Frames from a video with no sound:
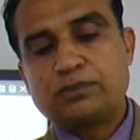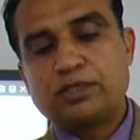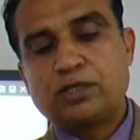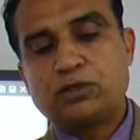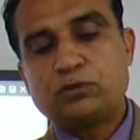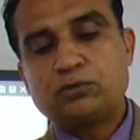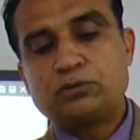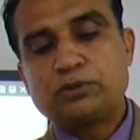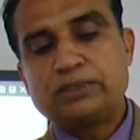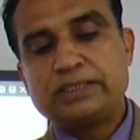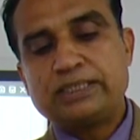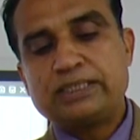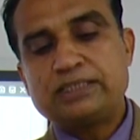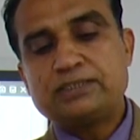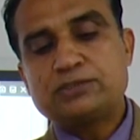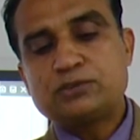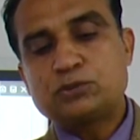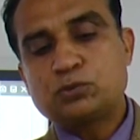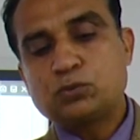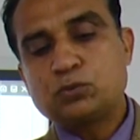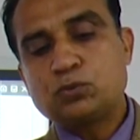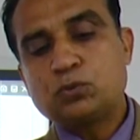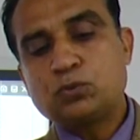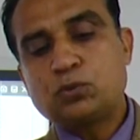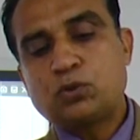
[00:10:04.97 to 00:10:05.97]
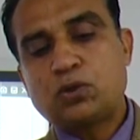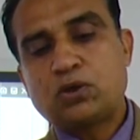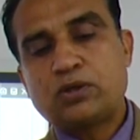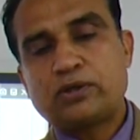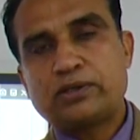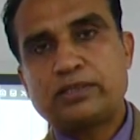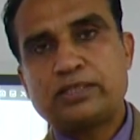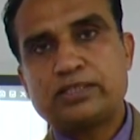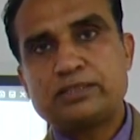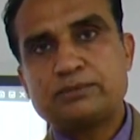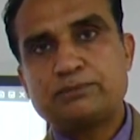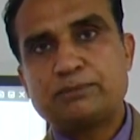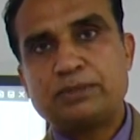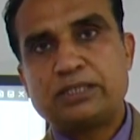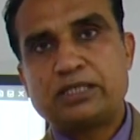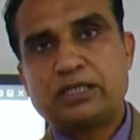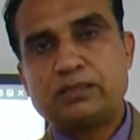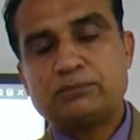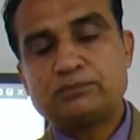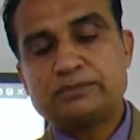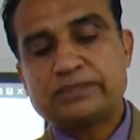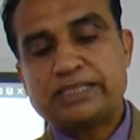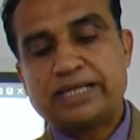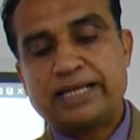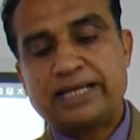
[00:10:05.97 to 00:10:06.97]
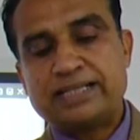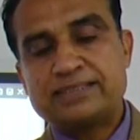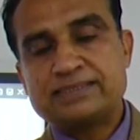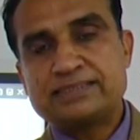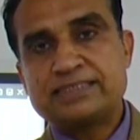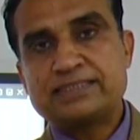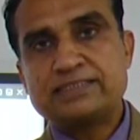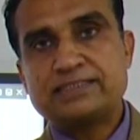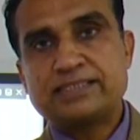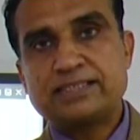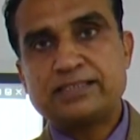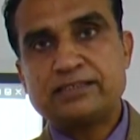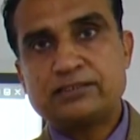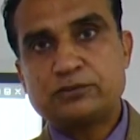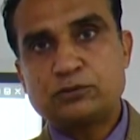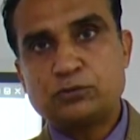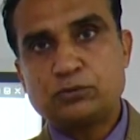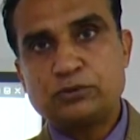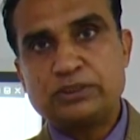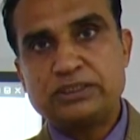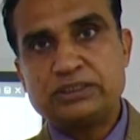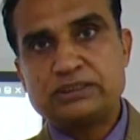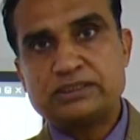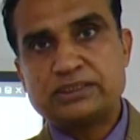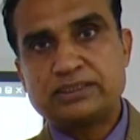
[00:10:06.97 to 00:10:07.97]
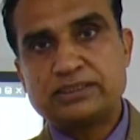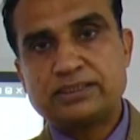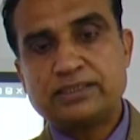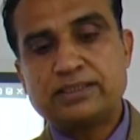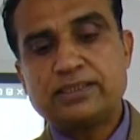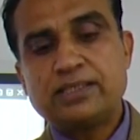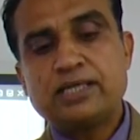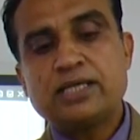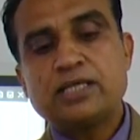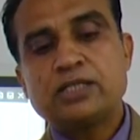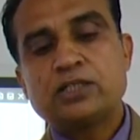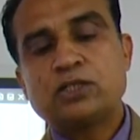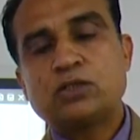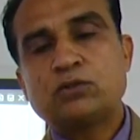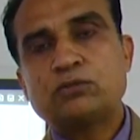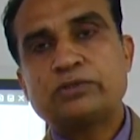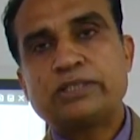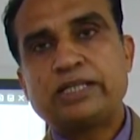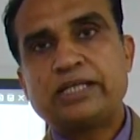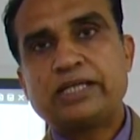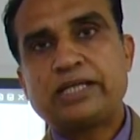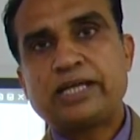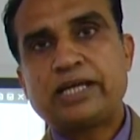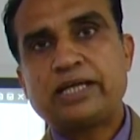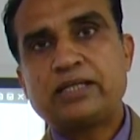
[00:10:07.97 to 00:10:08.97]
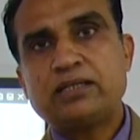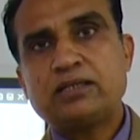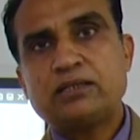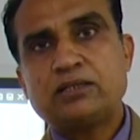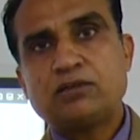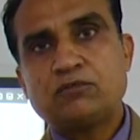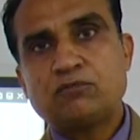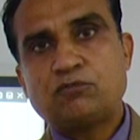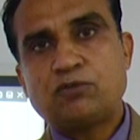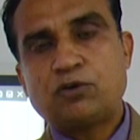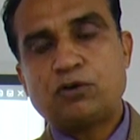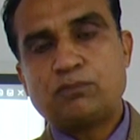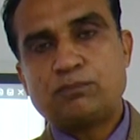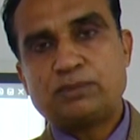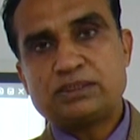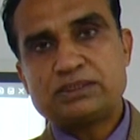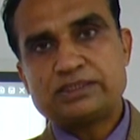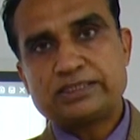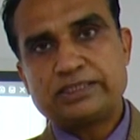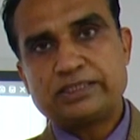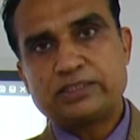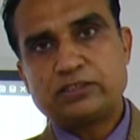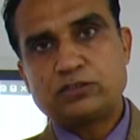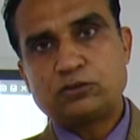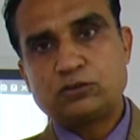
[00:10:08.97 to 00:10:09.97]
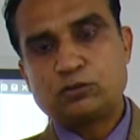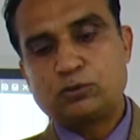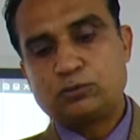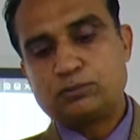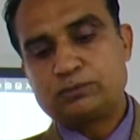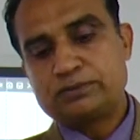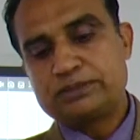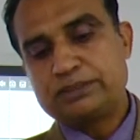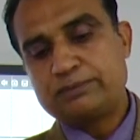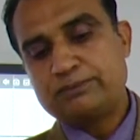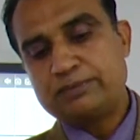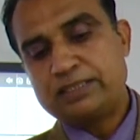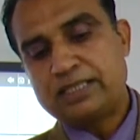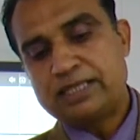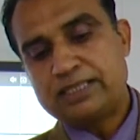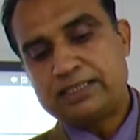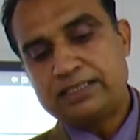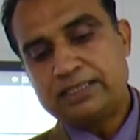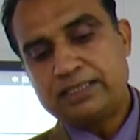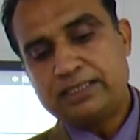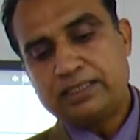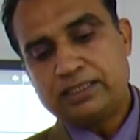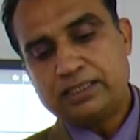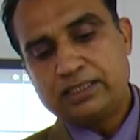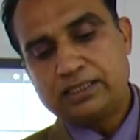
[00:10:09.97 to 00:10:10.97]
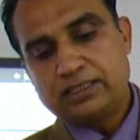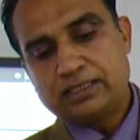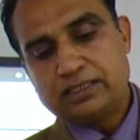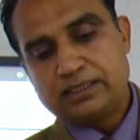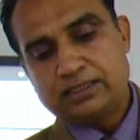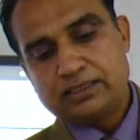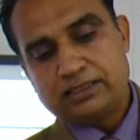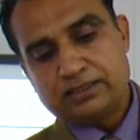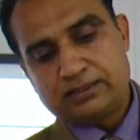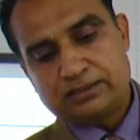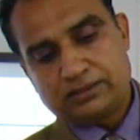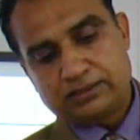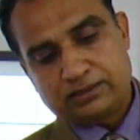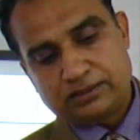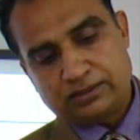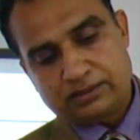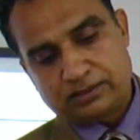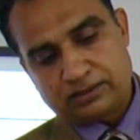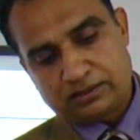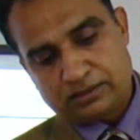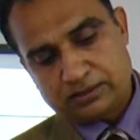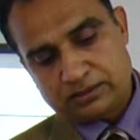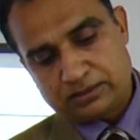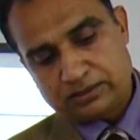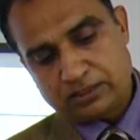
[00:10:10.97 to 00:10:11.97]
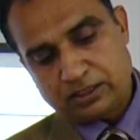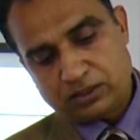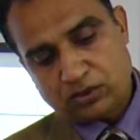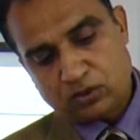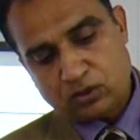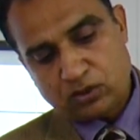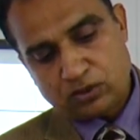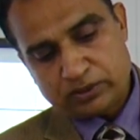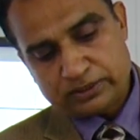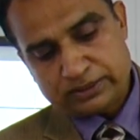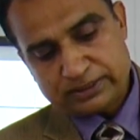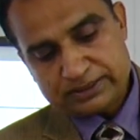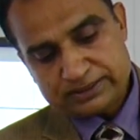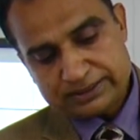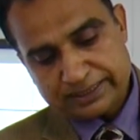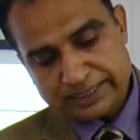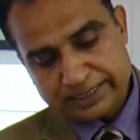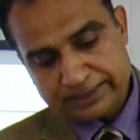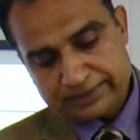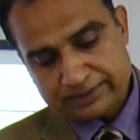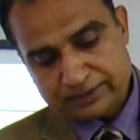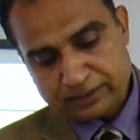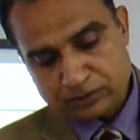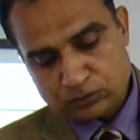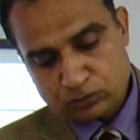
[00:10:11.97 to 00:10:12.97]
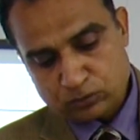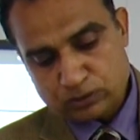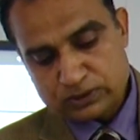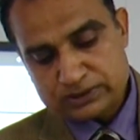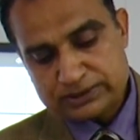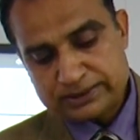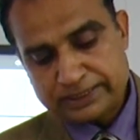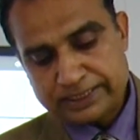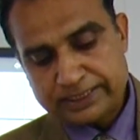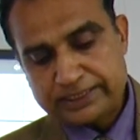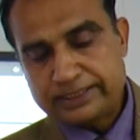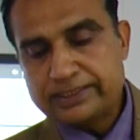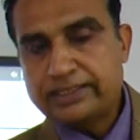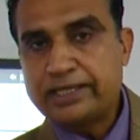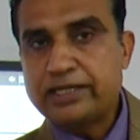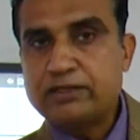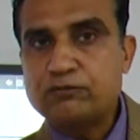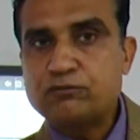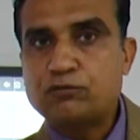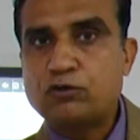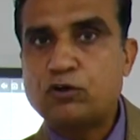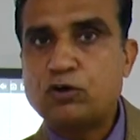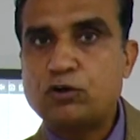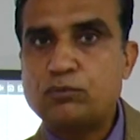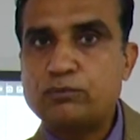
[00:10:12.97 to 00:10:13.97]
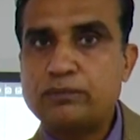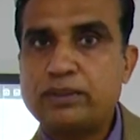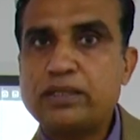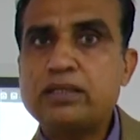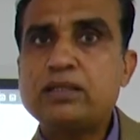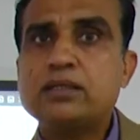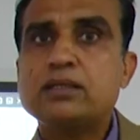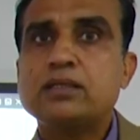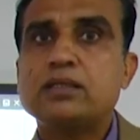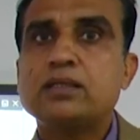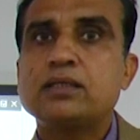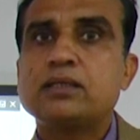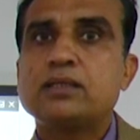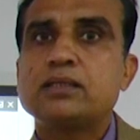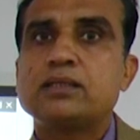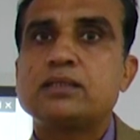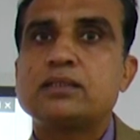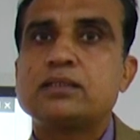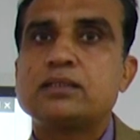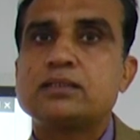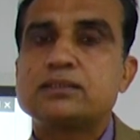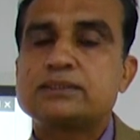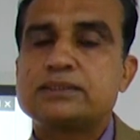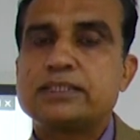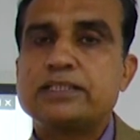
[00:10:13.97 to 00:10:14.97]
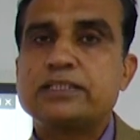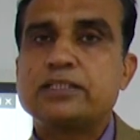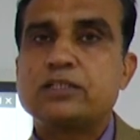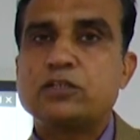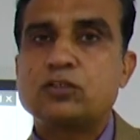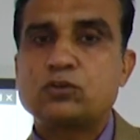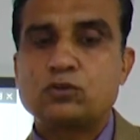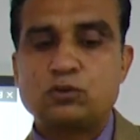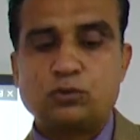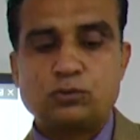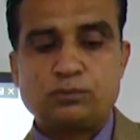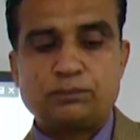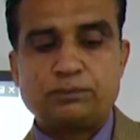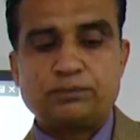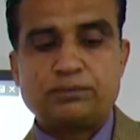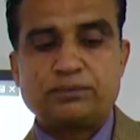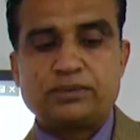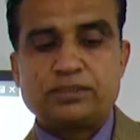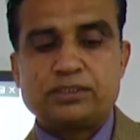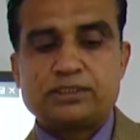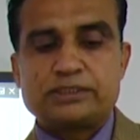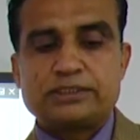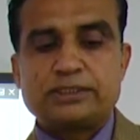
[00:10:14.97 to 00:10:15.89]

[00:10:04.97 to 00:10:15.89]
Now these two corners become adjacent to each other. Now they can form a single group. Similarly, the corners at the lower side can form a single group.